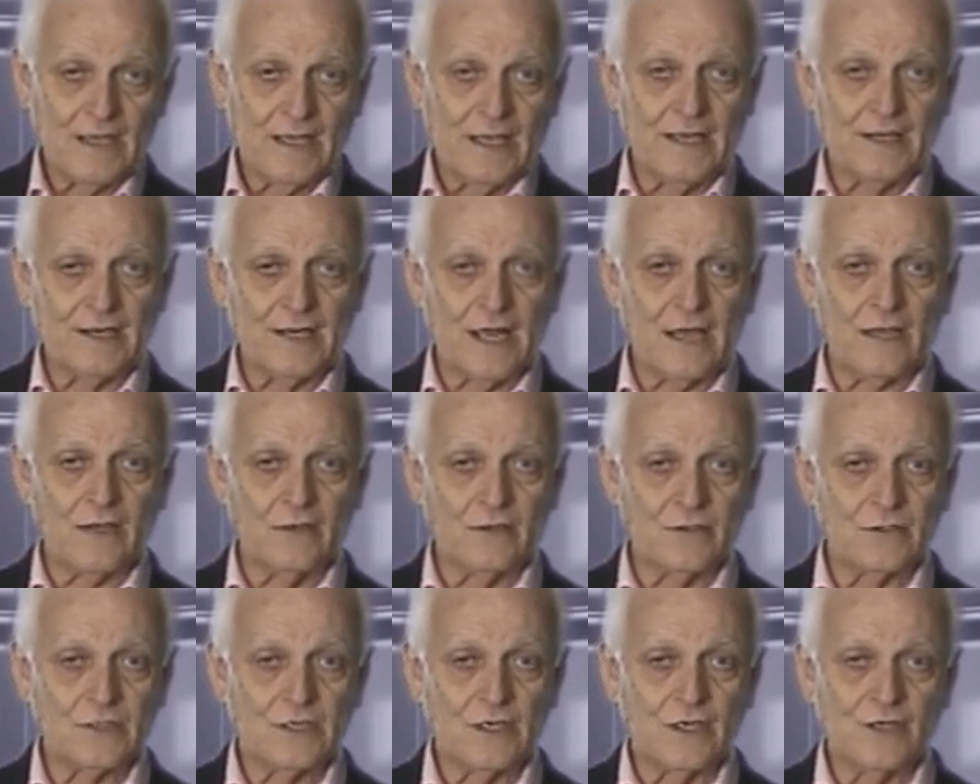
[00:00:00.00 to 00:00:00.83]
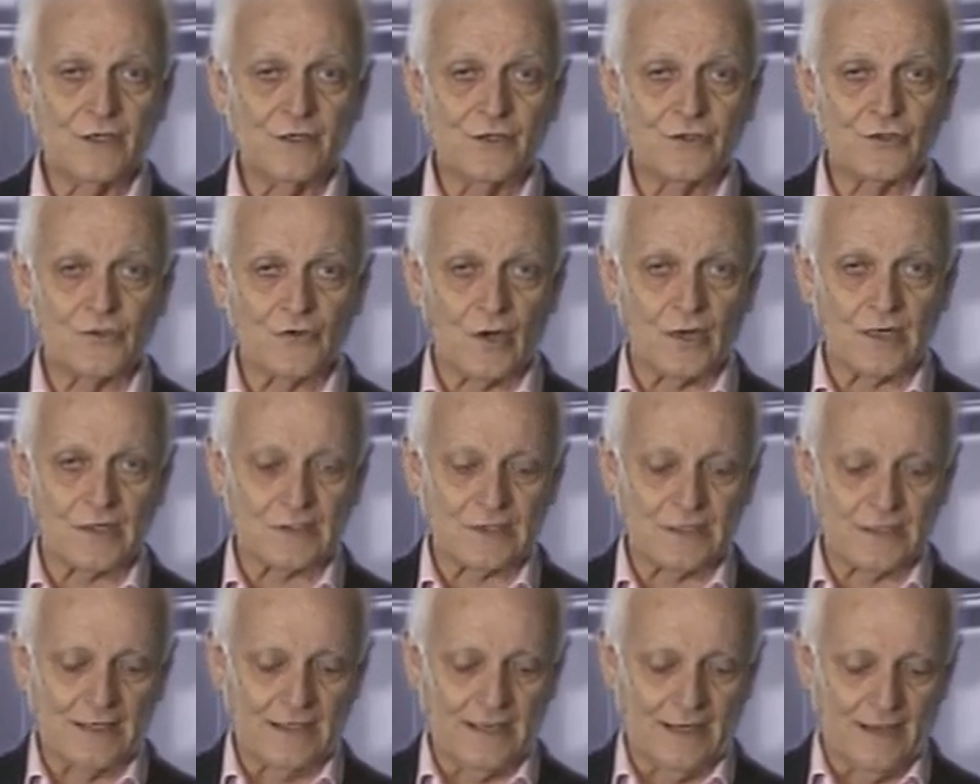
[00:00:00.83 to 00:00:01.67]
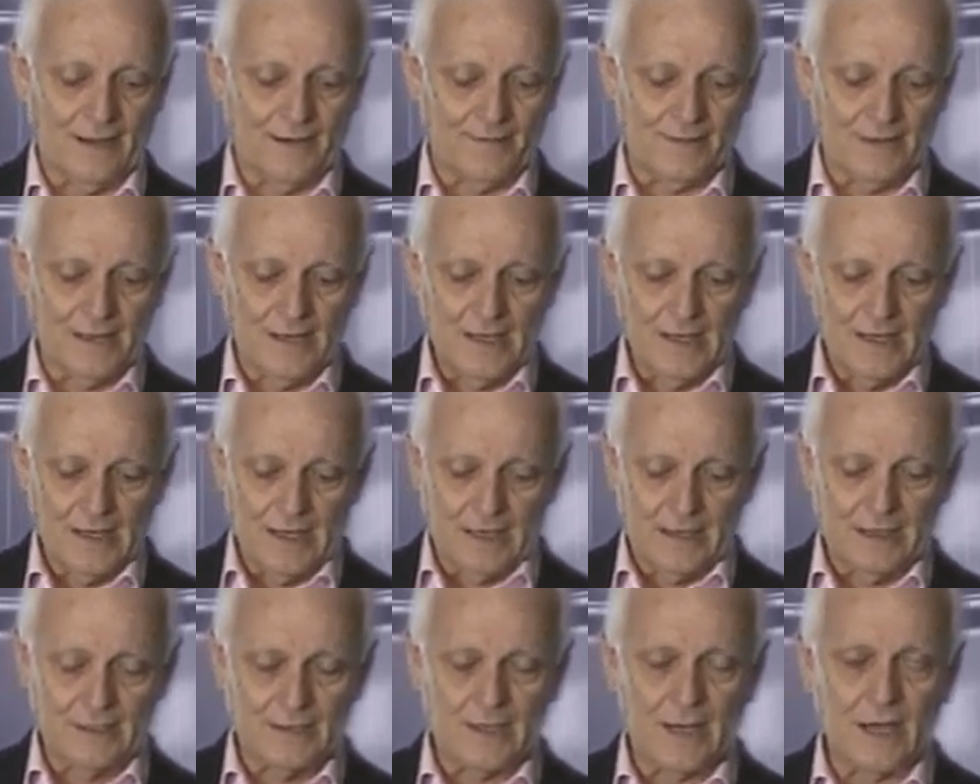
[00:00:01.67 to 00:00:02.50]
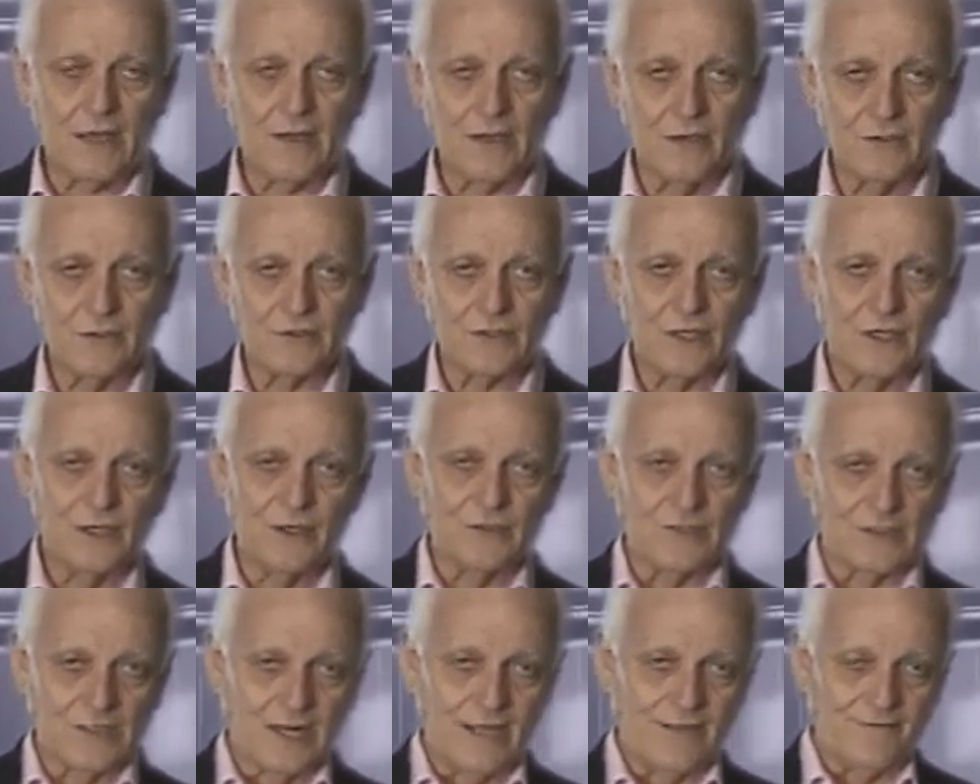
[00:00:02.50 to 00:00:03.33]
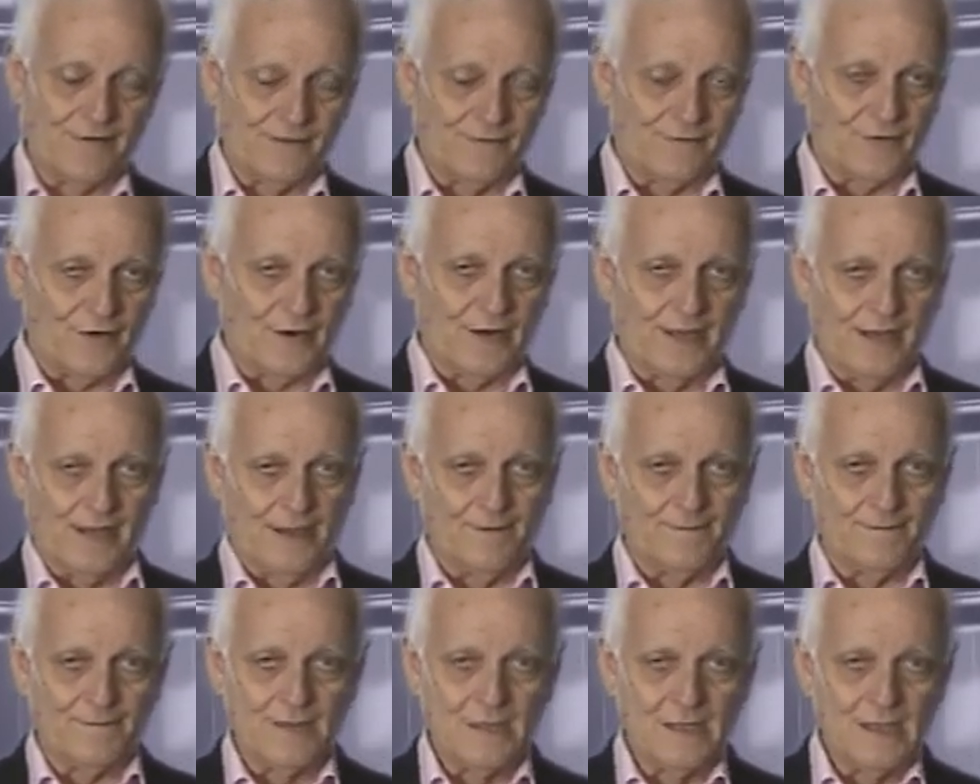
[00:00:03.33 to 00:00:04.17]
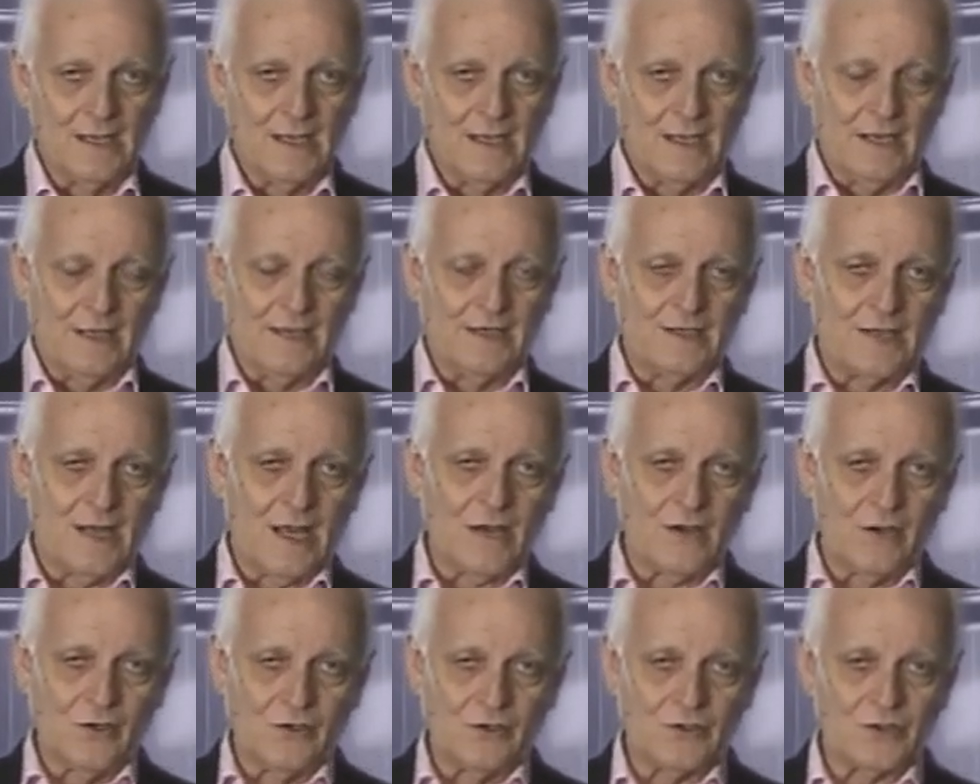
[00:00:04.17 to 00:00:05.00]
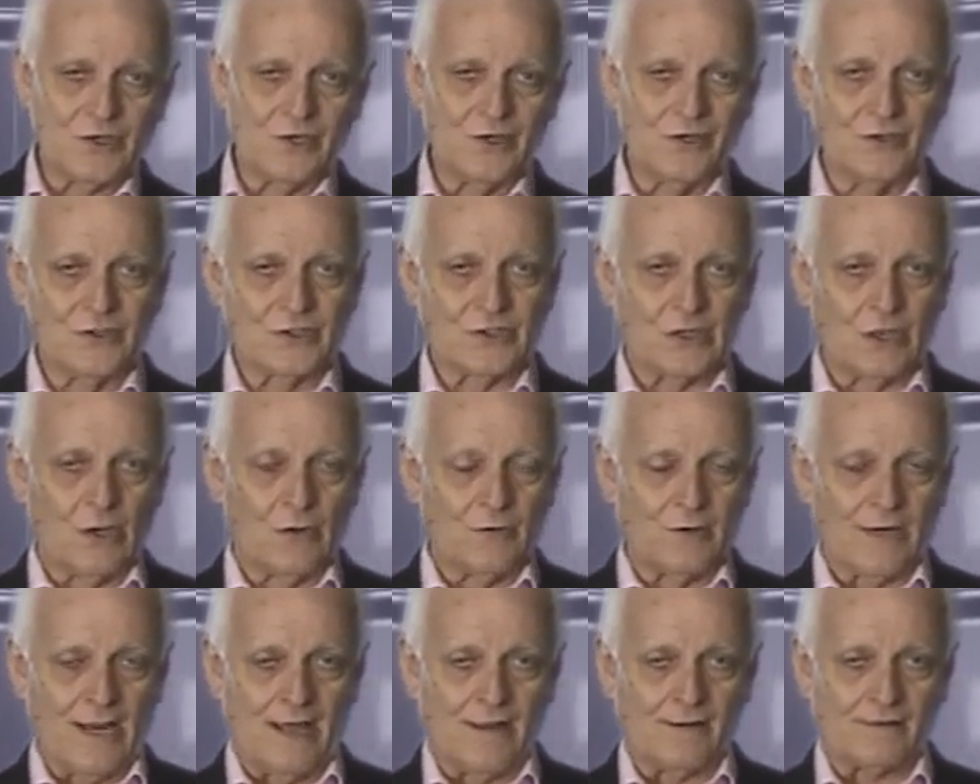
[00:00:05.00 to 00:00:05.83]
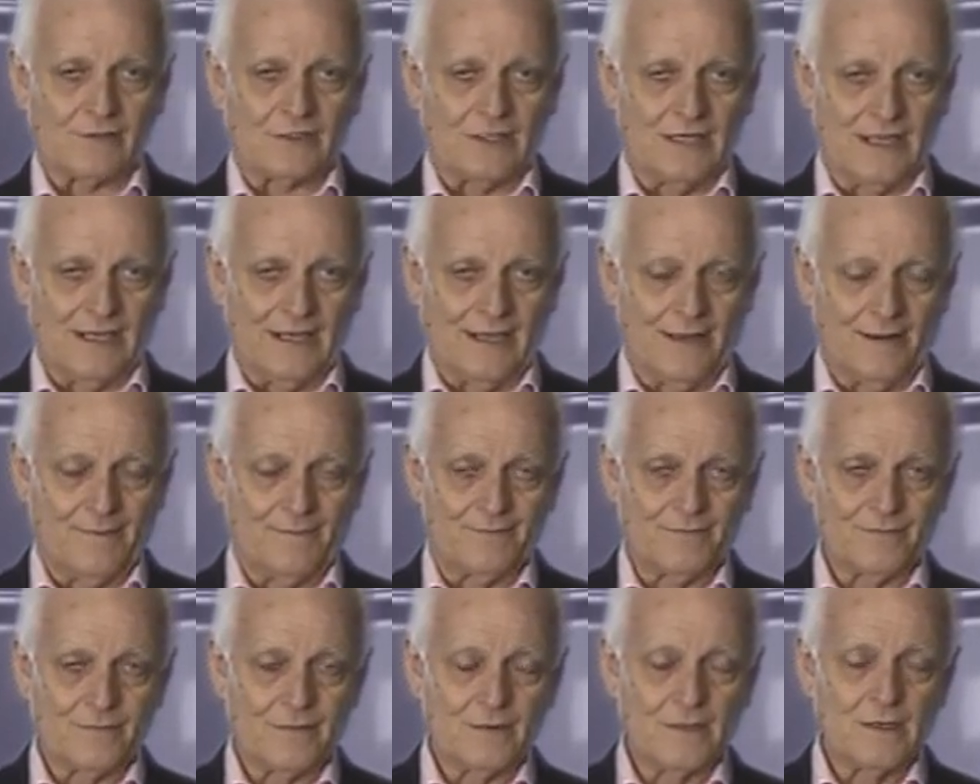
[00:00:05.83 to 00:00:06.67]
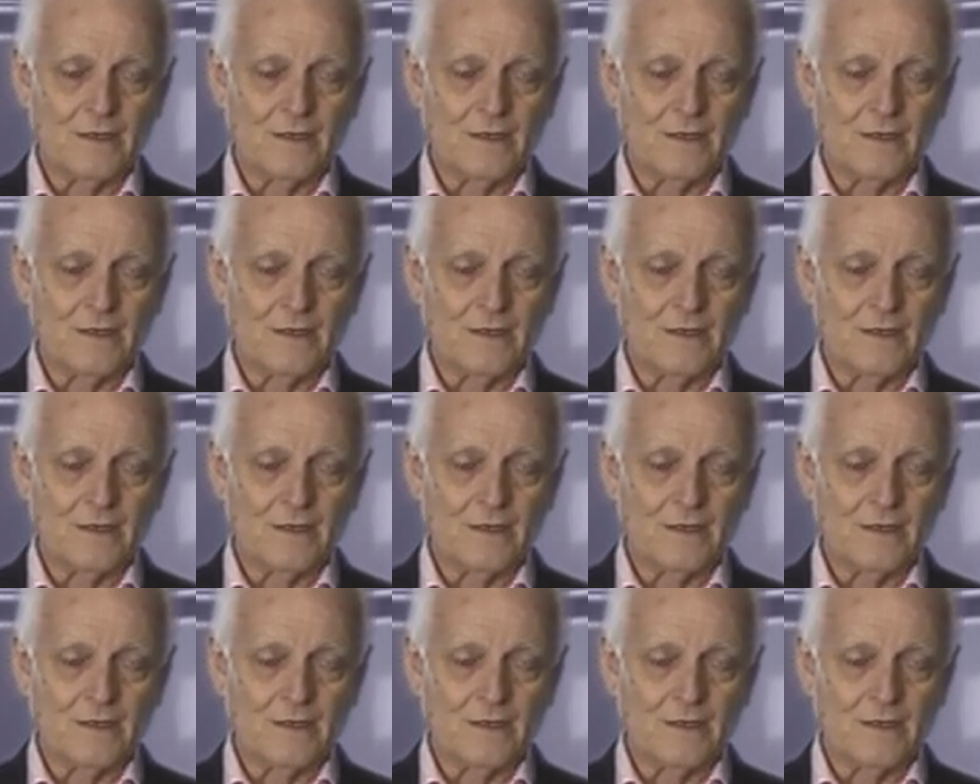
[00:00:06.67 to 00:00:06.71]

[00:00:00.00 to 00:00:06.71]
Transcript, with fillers: He knows who's trusting him. He knows who's living for him. He knows who's sold out to him.